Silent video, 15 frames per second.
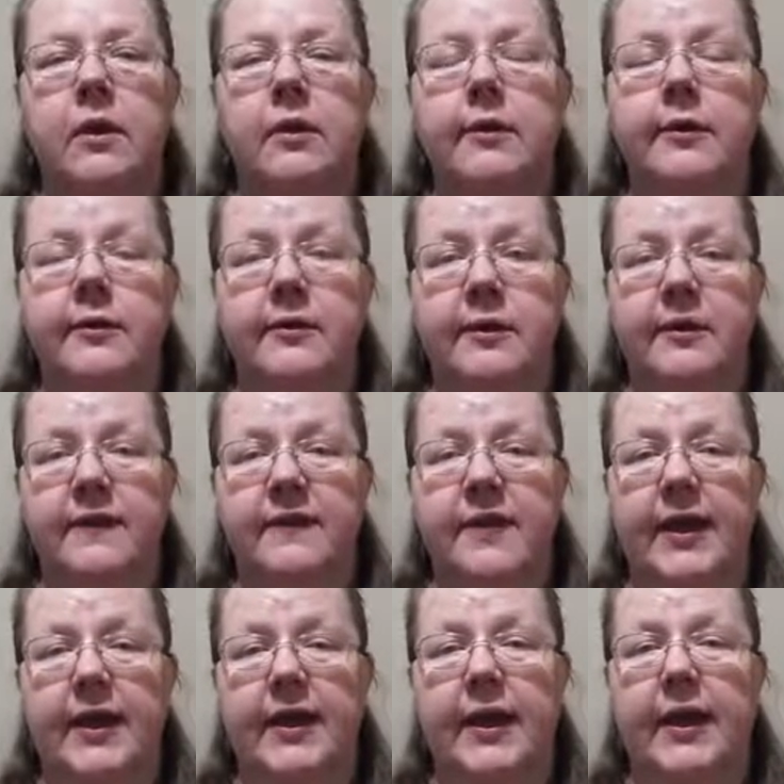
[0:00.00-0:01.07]
Connor
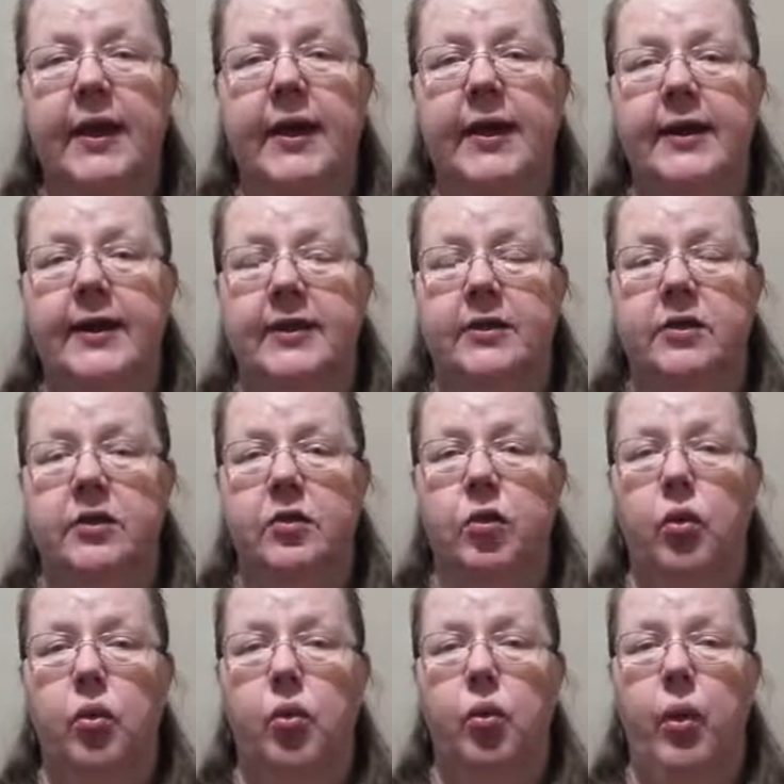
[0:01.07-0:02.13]
Saga had
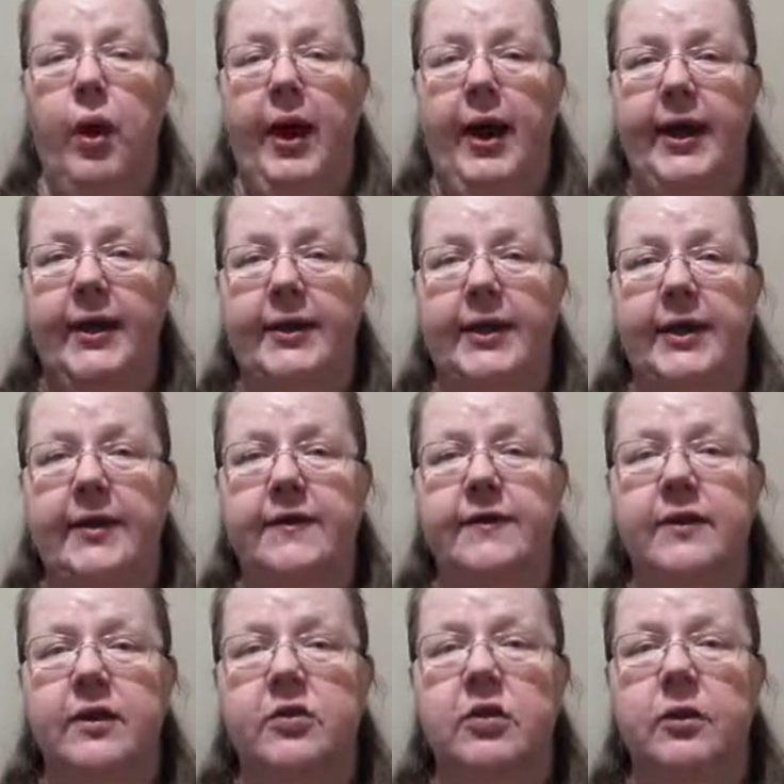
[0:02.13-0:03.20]
wide
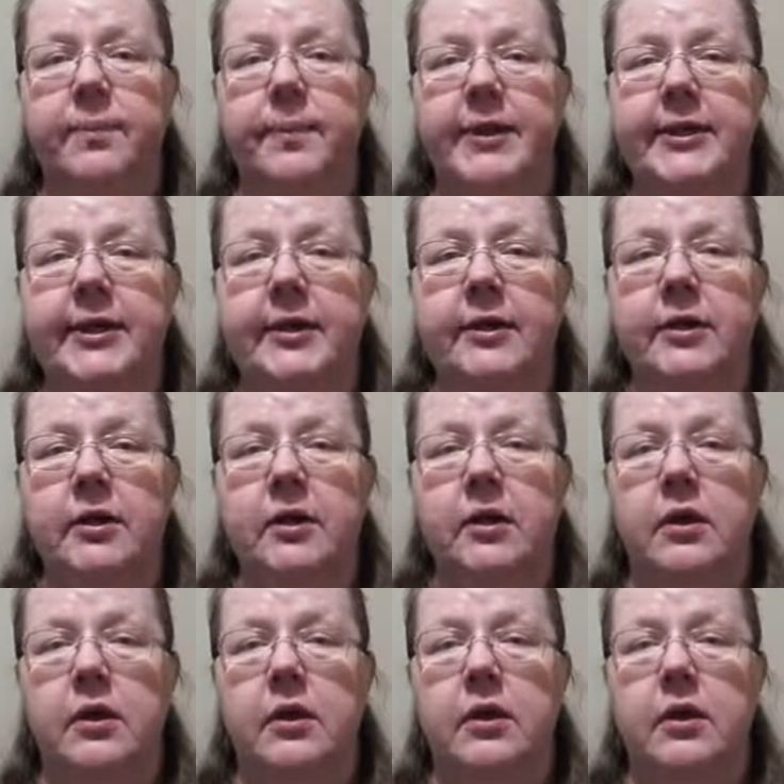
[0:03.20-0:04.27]
encyclopedia,
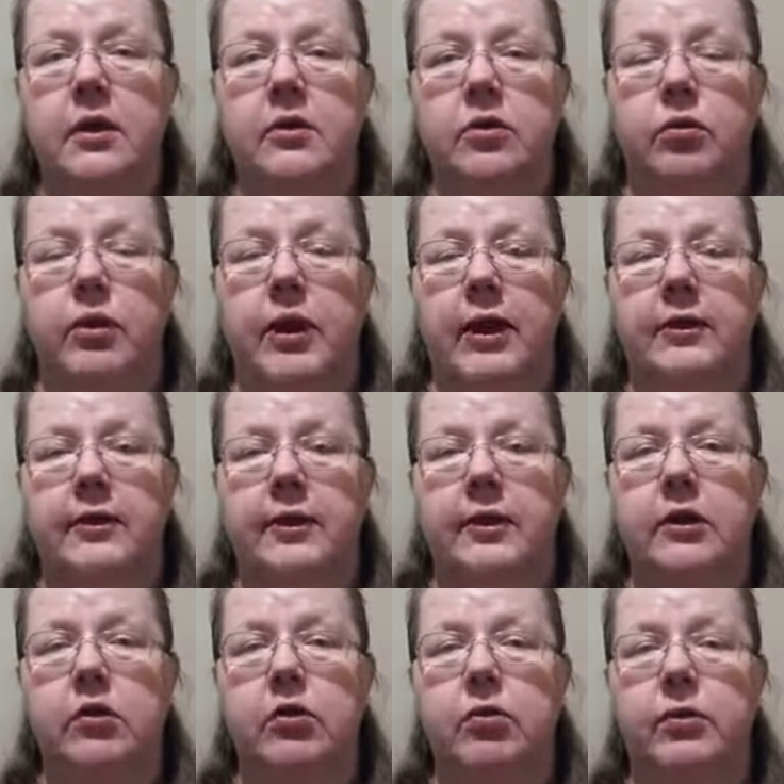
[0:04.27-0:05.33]
the one that
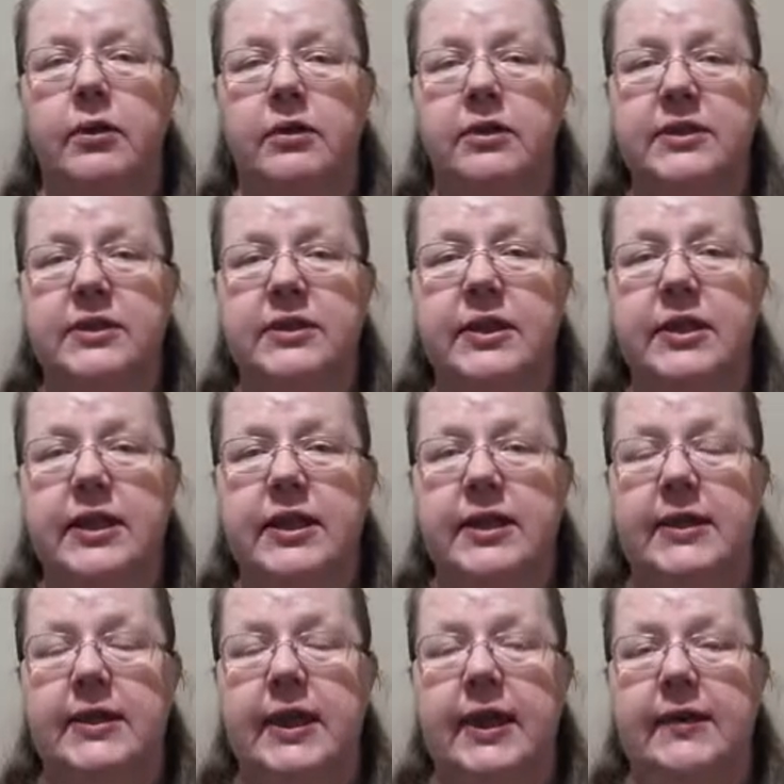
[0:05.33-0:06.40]
you will see
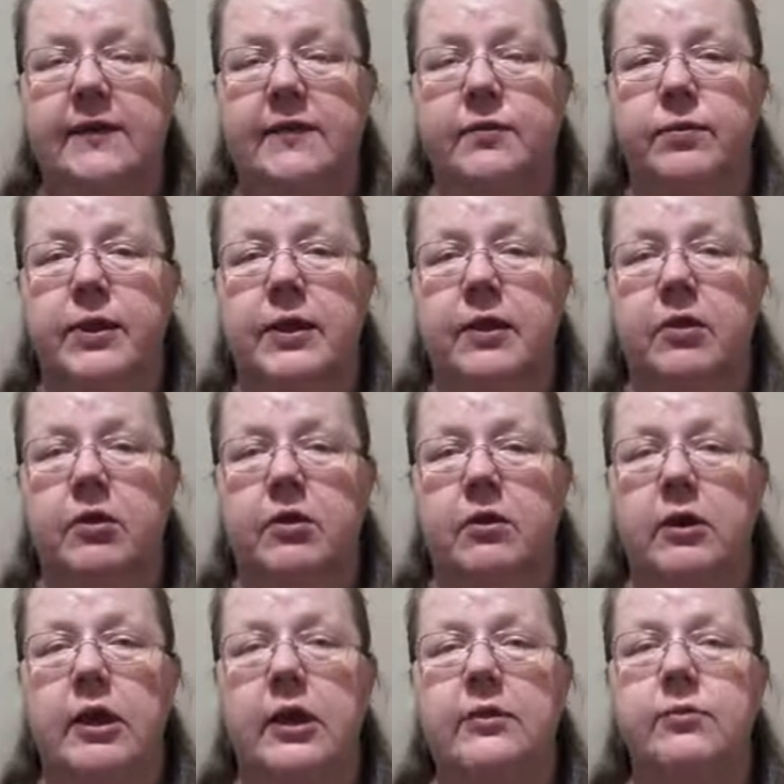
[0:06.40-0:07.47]
in next video
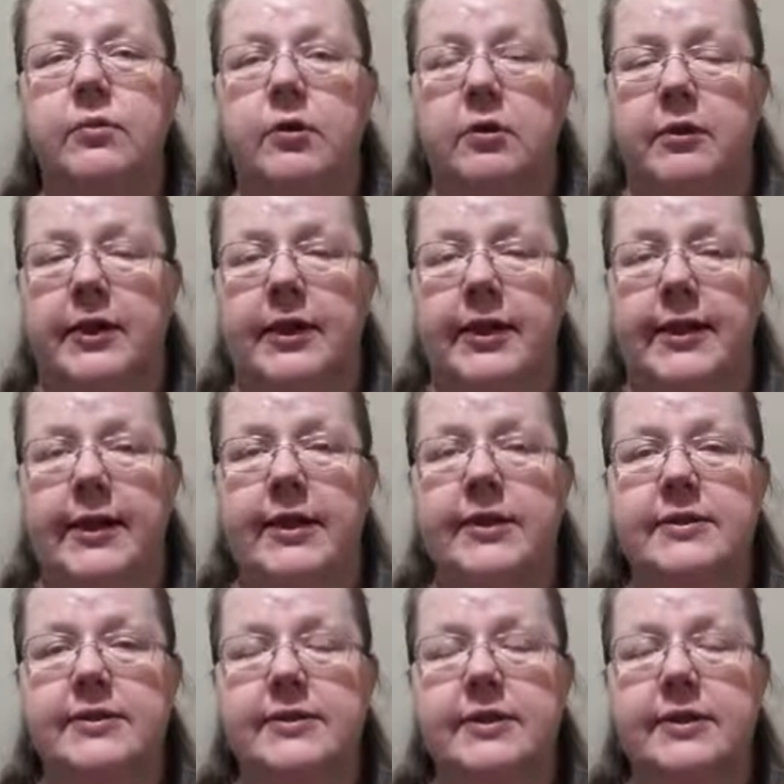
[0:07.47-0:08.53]
in more
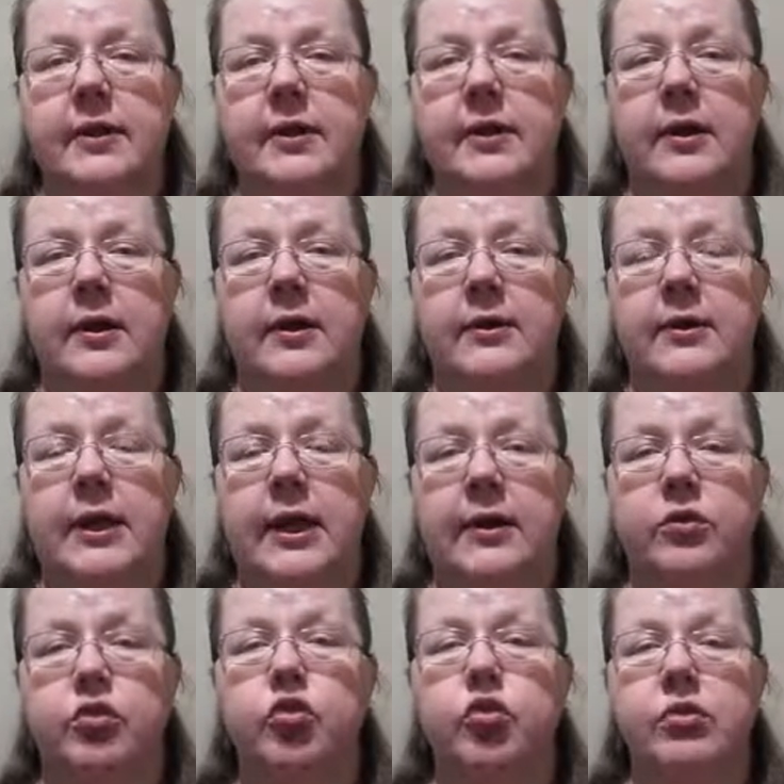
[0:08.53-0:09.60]
details,
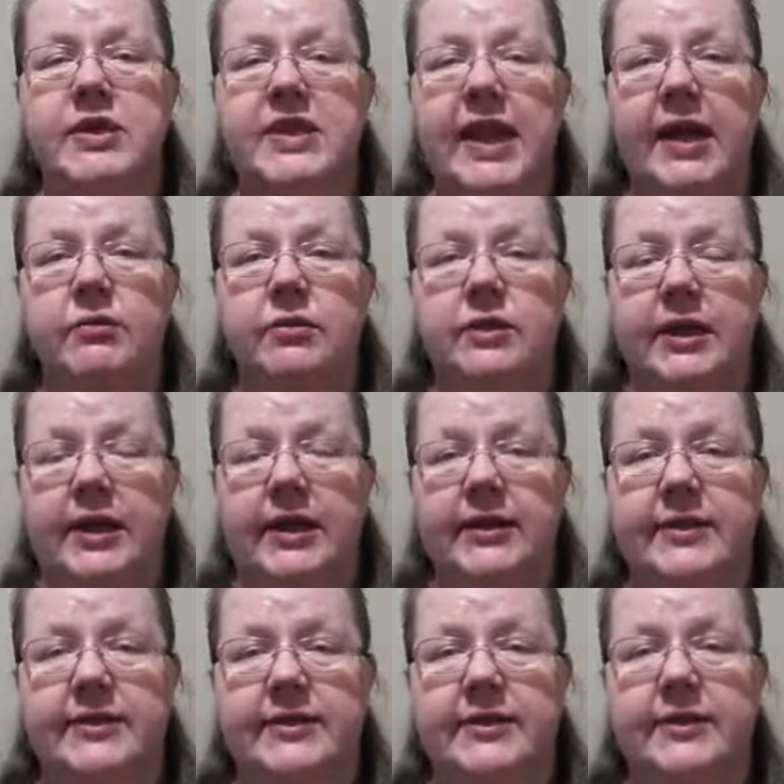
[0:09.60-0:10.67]
then two
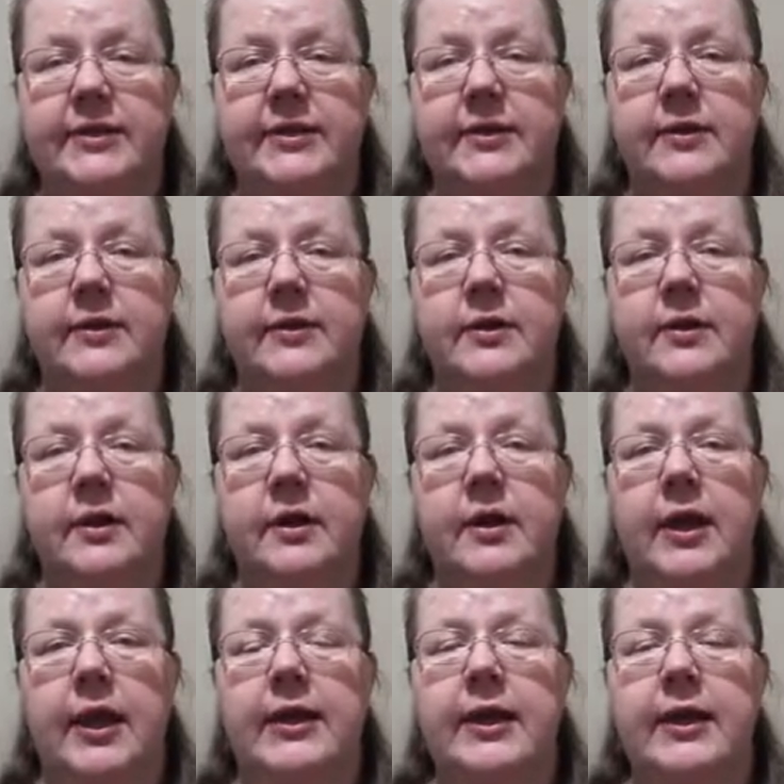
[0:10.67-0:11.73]
soundtracks,
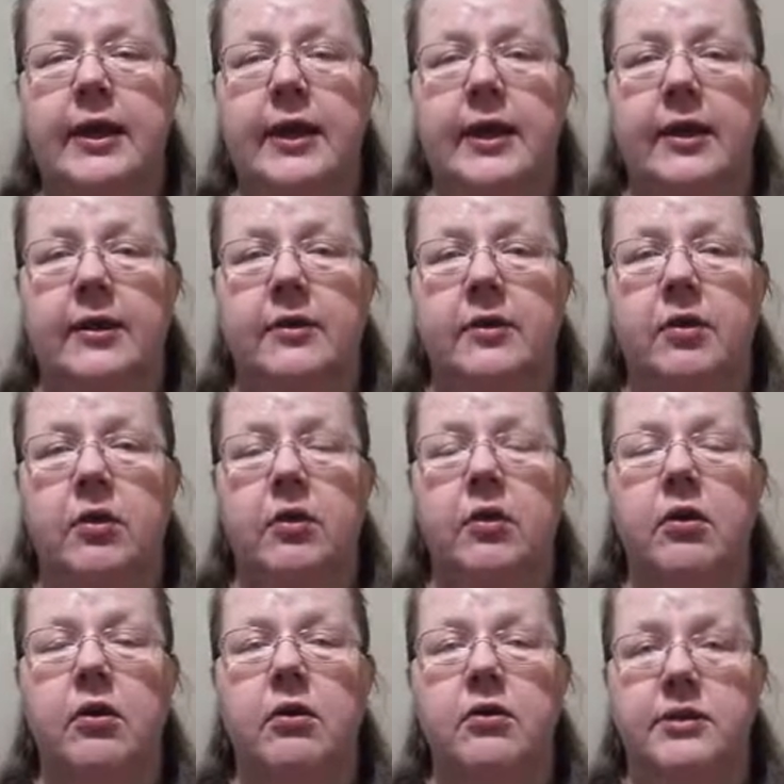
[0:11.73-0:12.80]
and again
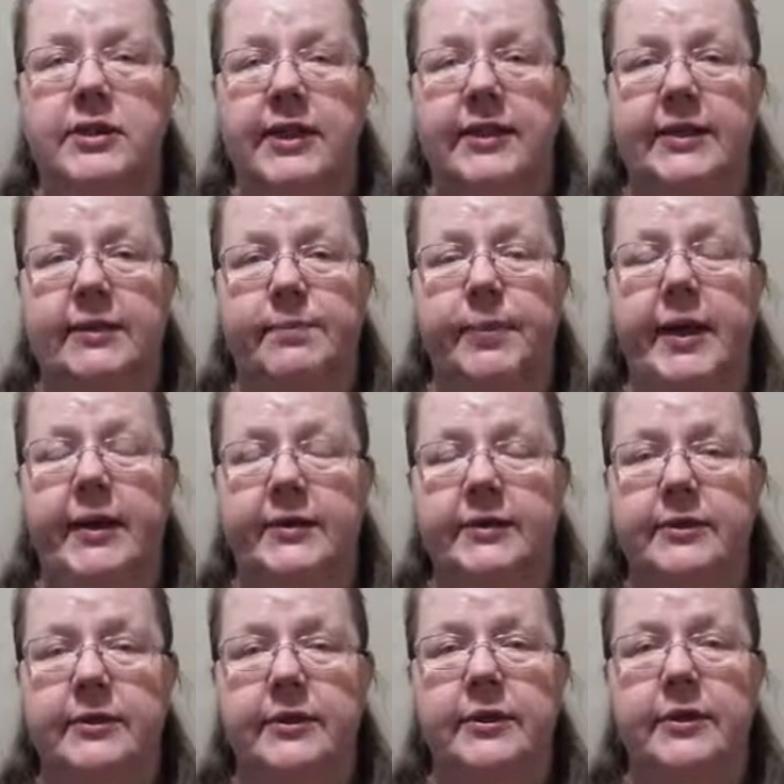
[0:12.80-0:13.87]
all neatly
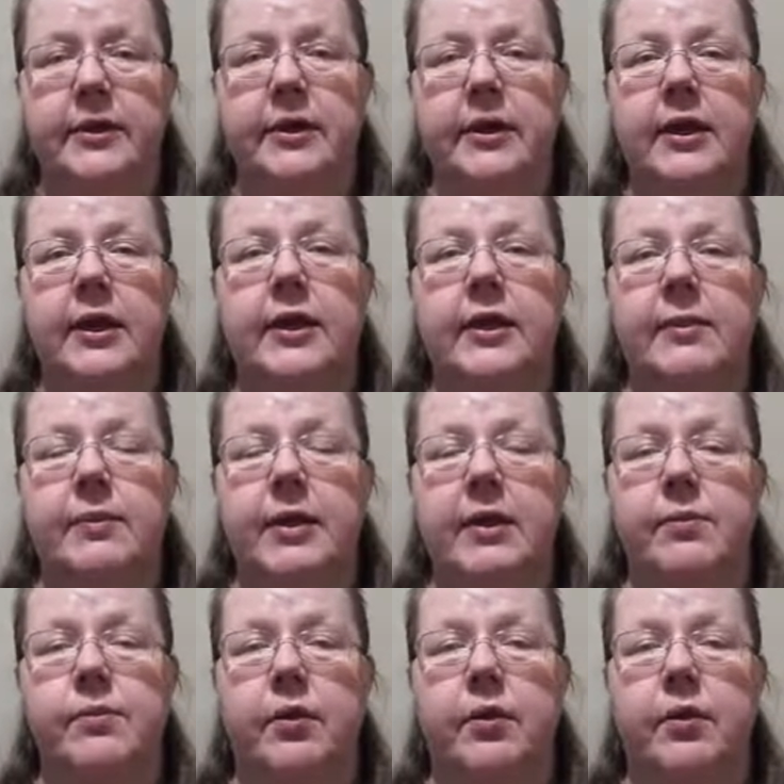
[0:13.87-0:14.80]
packed in a big